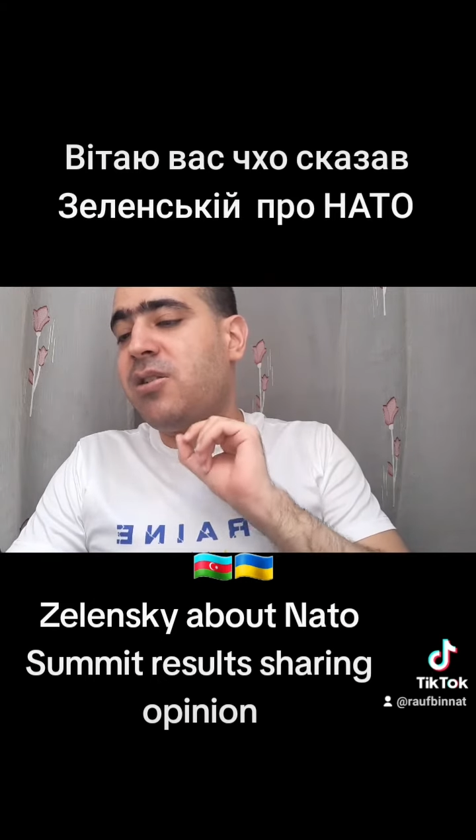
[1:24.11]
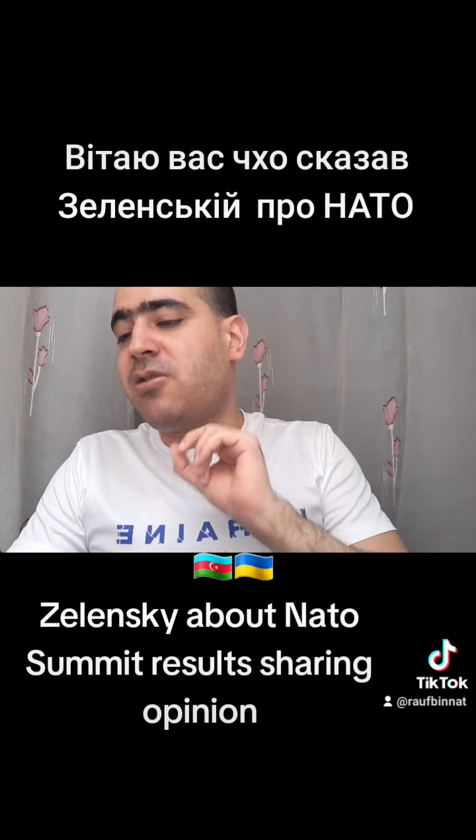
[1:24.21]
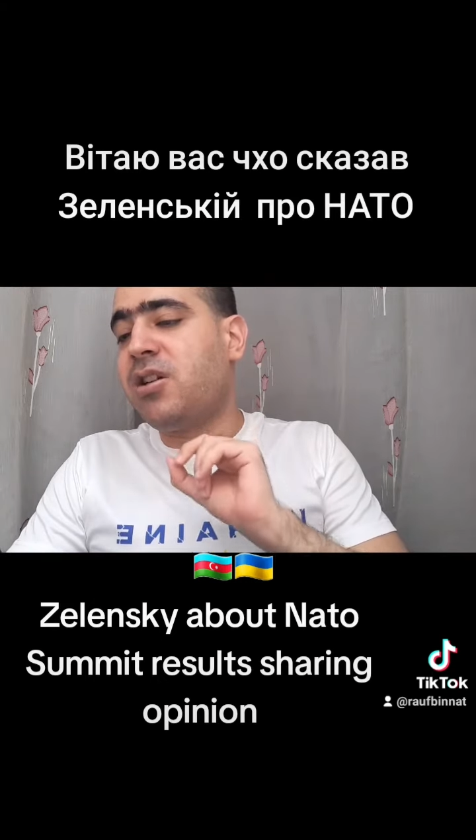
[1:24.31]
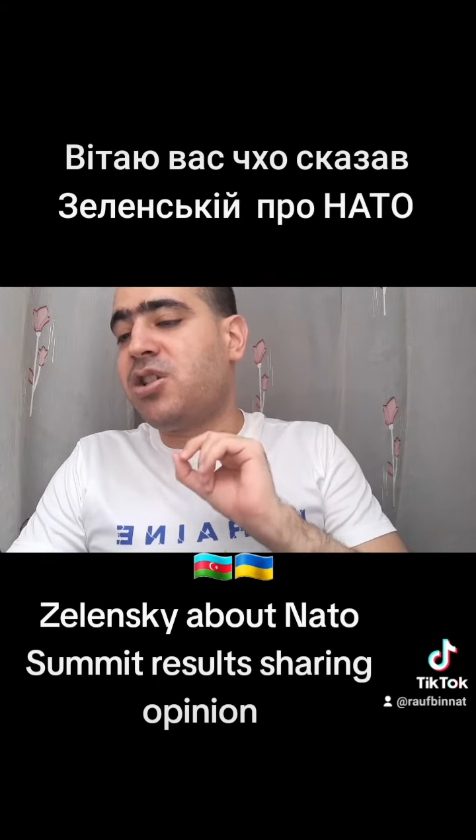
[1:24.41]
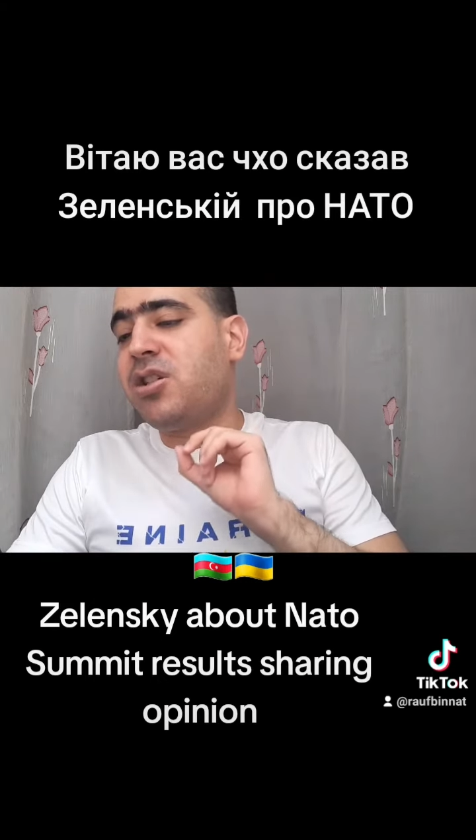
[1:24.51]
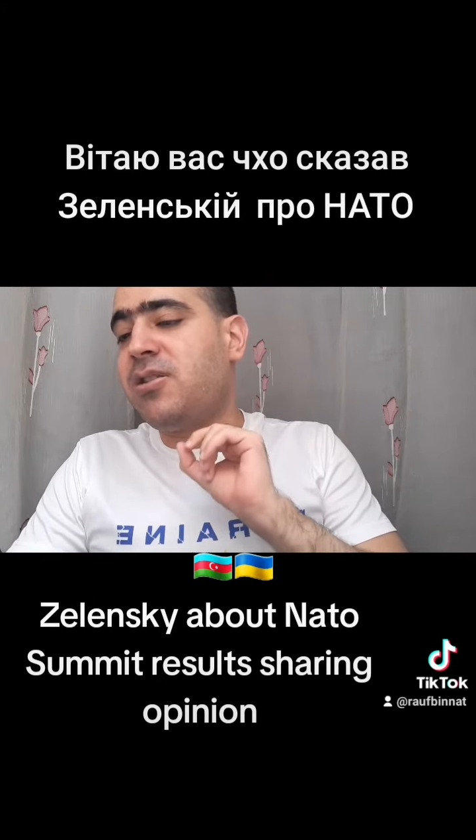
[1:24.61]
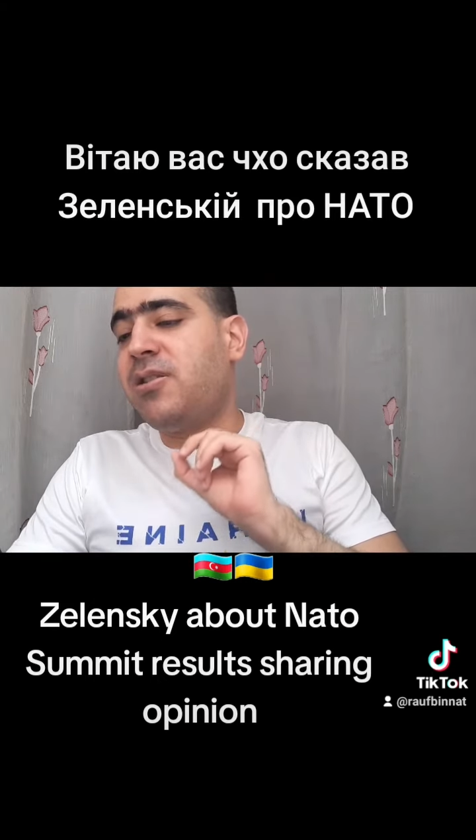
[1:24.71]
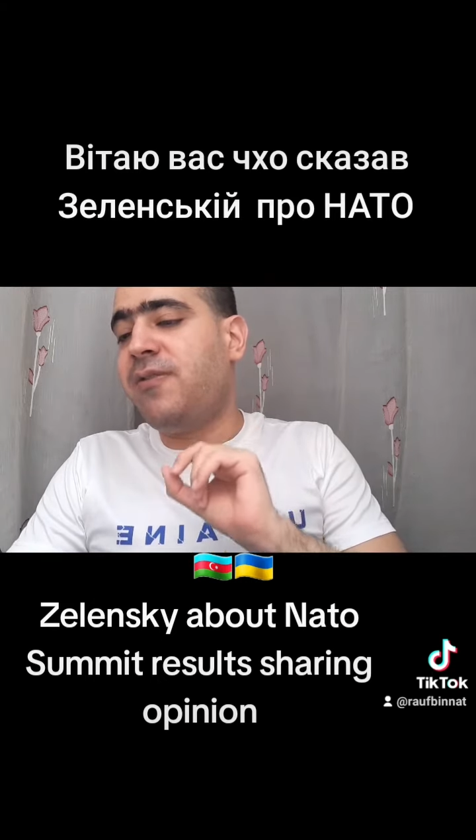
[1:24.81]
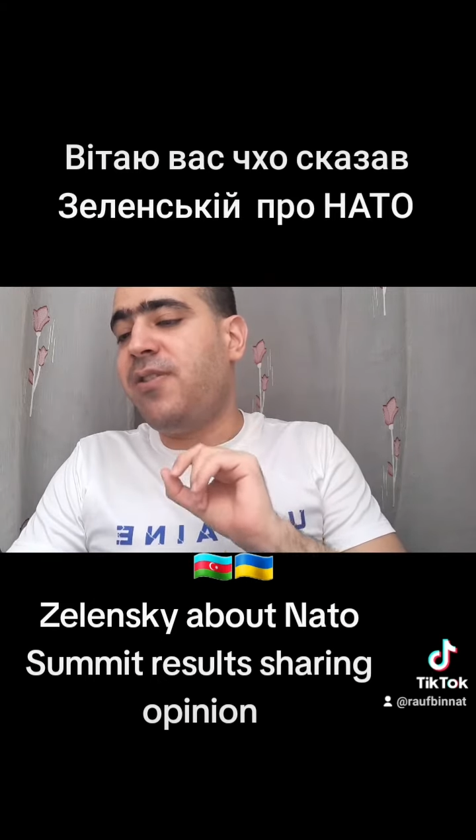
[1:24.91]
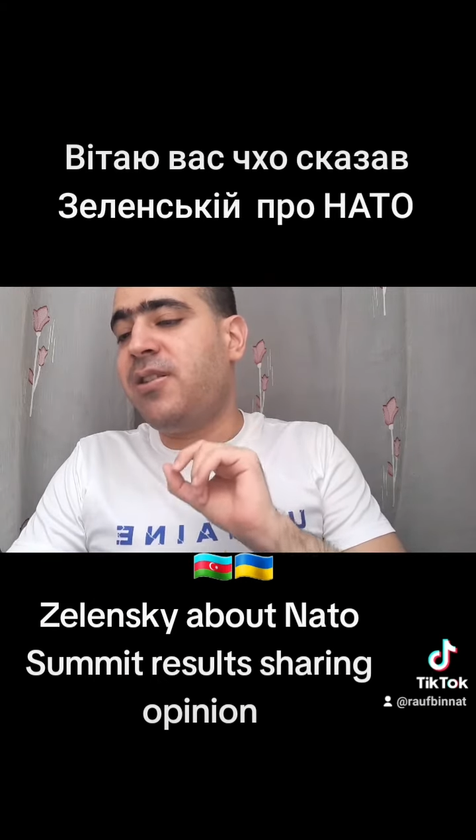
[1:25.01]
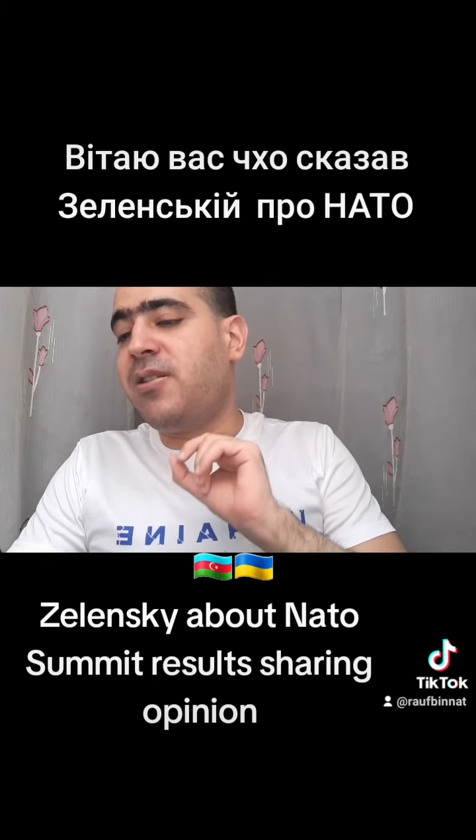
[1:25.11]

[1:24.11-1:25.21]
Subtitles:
Russia defeat,